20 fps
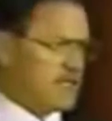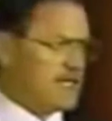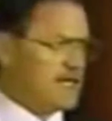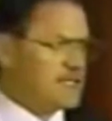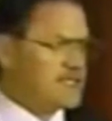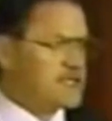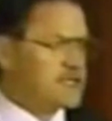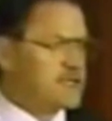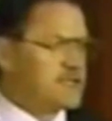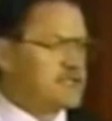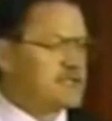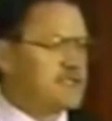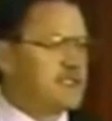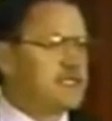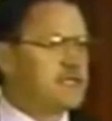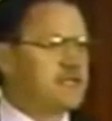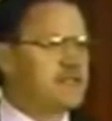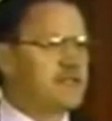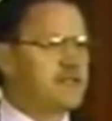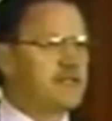The National
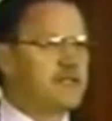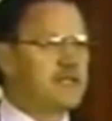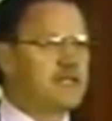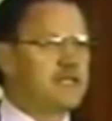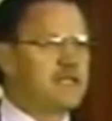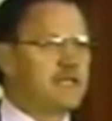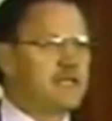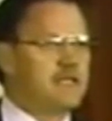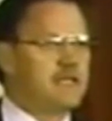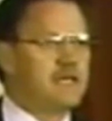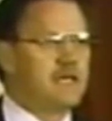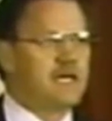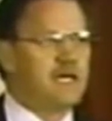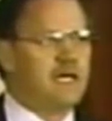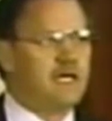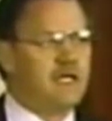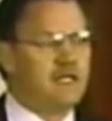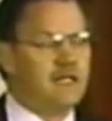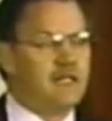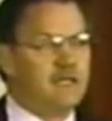Security
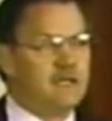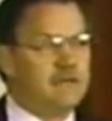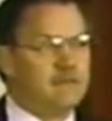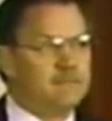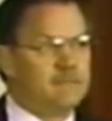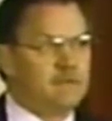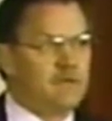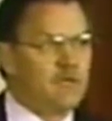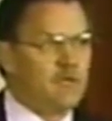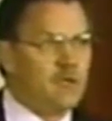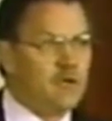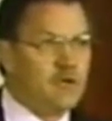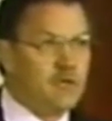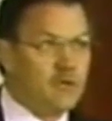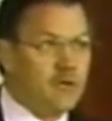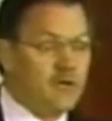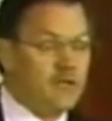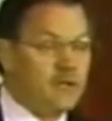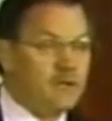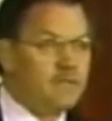
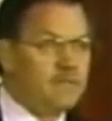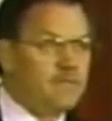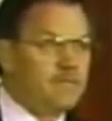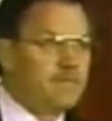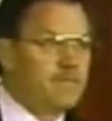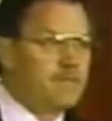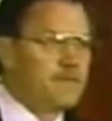law